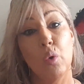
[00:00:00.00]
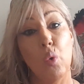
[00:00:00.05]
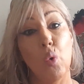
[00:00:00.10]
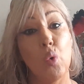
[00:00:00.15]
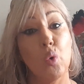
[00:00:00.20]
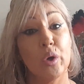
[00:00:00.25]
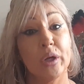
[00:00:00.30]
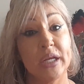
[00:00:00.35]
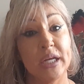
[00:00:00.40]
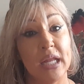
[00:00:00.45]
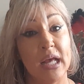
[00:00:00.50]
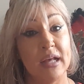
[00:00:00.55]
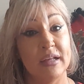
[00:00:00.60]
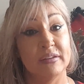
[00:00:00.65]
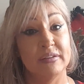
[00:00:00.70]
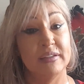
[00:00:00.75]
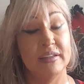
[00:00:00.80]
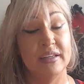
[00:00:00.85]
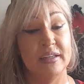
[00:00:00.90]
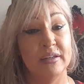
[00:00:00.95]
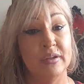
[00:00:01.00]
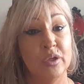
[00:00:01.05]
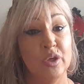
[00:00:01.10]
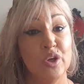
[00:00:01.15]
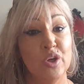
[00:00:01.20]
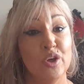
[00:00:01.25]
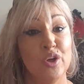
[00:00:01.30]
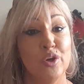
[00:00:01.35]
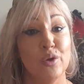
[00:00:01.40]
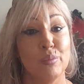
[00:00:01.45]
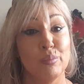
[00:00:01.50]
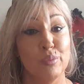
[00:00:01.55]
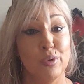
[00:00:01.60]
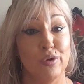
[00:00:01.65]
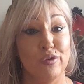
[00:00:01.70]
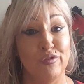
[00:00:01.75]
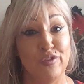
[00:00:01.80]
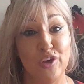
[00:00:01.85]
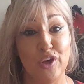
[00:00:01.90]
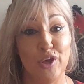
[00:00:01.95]
organizing
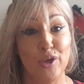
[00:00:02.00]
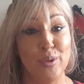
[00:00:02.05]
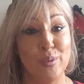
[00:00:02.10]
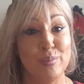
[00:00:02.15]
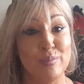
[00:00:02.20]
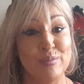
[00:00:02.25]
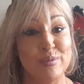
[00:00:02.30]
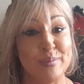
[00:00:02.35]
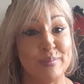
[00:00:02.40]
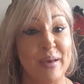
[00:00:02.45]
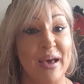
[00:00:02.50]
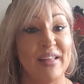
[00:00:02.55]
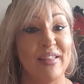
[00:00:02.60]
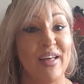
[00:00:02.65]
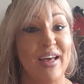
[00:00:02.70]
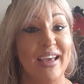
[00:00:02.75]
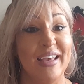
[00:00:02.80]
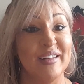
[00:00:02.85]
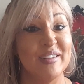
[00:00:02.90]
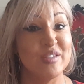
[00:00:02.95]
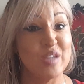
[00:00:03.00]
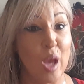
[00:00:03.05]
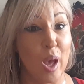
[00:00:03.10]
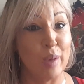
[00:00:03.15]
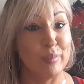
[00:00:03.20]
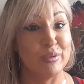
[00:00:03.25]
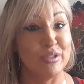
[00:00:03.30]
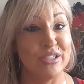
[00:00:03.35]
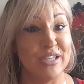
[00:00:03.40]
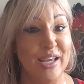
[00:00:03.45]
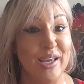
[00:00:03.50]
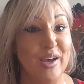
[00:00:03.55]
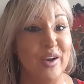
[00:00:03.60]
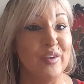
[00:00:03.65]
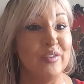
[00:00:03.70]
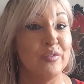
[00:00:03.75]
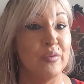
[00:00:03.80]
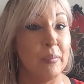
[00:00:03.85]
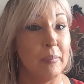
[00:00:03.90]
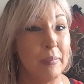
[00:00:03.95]
perfumes by like top
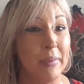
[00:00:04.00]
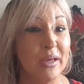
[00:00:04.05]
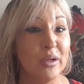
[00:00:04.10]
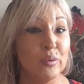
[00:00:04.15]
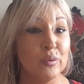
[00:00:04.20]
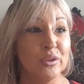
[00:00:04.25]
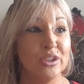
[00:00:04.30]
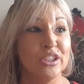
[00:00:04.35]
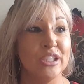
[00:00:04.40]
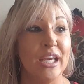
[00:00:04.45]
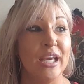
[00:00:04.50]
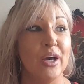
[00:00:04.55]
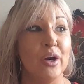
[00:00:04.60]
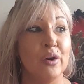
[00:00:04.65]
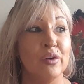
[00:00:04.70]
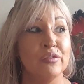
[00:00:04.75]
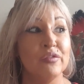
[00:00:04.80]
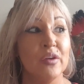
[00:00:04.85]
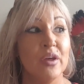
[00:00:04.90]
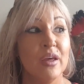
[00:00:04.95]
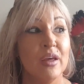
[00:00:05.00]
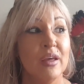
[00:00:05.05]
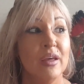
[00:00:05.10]
shelf, middle shelf,